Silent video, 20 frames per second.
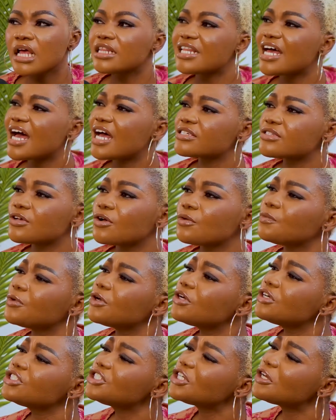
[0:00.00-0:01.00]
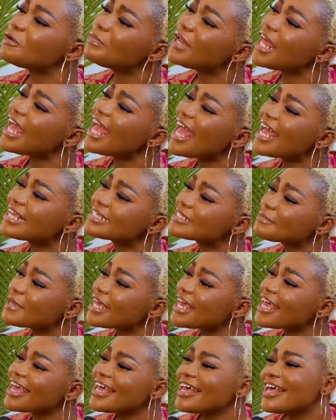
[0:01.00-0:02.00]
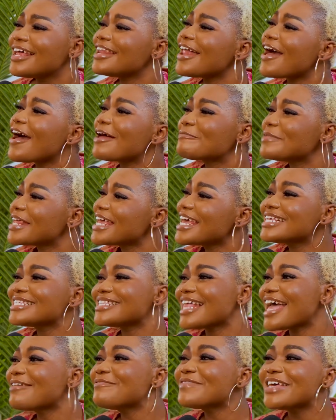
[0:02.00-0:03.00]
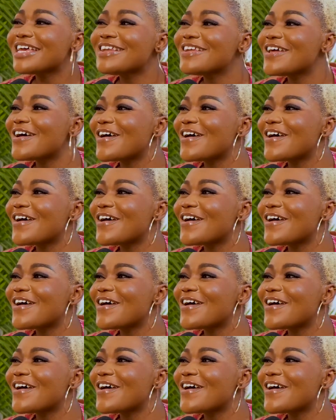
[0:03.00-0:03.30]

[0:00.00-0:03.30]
That her song, "Would You Bless Me? Lord, please let me know."